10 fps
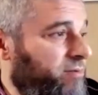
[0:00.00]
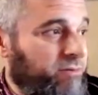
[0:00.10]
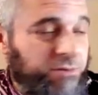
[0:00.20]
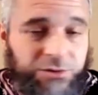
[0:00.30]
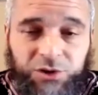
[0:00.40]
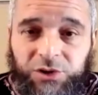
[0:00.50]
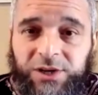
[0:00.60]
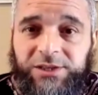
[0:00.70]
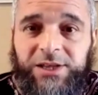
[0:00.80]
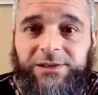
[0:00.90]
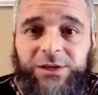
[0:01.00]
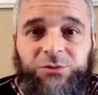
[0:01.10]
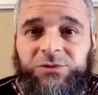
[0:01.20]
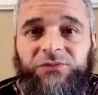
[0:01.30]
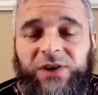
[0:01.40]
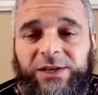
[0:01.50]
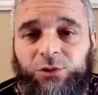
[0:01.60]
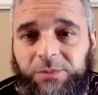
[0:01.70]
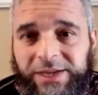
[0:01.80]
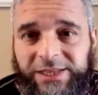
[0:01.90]
He would turn and then he wouldn't
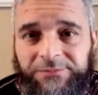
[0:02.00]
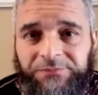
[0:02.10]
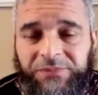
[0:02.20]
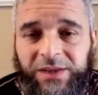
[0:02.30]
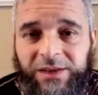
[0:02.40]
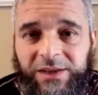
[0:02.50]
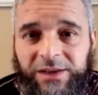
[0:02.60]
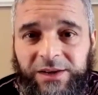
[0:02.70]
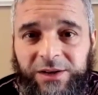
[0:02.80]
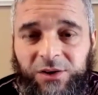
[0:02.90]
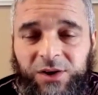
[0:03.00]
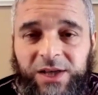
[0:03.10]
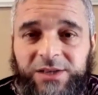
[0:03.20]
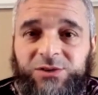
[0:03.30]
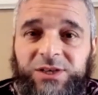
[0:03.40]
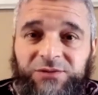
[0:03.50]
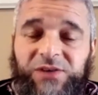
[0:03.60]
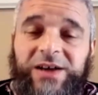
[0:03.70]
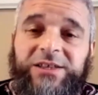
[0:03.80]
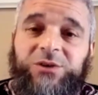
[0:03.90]
find nobody, you know. So in
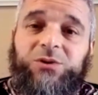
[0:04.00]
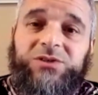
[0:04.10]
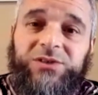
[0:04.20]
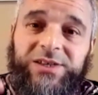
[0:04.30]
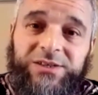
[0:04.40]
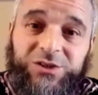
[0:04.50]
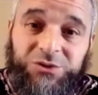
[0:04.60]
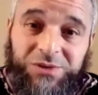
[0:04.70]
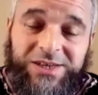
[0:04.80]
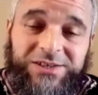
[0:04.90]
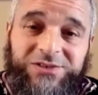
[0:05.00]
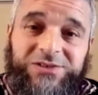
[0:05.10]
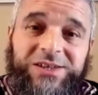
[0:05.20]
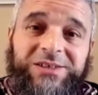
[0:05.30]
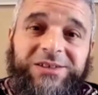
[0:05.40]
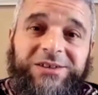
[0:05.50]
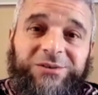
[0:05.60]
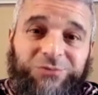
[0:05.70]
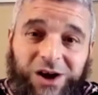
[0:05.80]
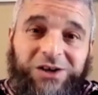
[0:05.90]
fact it was the trees and
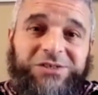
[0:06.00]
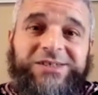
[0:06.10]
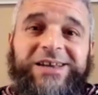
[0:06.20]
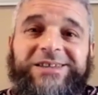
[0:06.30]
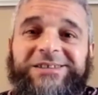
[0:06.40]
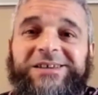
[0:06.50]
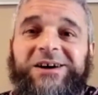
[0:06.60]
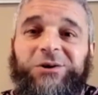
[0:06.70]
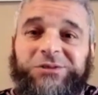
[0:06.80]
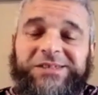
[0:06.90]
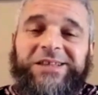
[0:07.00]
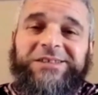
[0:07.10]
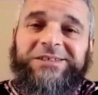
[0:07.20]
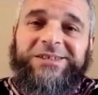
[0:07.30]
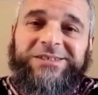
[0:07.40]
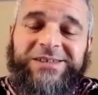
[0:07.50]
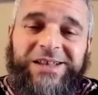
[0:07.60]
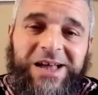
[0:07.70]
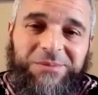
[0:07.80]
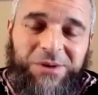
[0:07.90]
the rocks saying or sending that
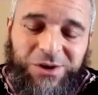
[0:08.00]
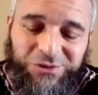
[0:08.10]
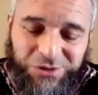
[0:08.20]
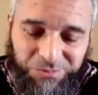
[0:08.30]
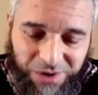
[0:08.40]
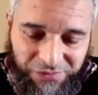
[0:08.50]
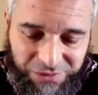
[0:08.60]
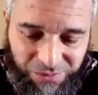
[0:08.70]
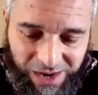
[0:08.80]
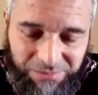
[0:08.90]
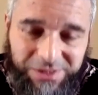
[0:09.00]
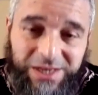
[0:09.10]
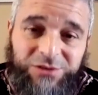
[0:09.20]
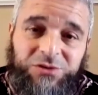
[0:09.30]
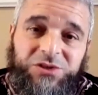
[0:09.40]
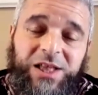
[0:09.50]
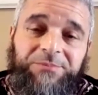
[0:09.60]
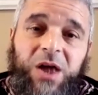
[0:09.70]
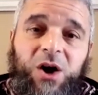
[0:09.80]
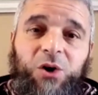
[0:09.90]
salam to the Prophet Muhammad alayhi wasallam.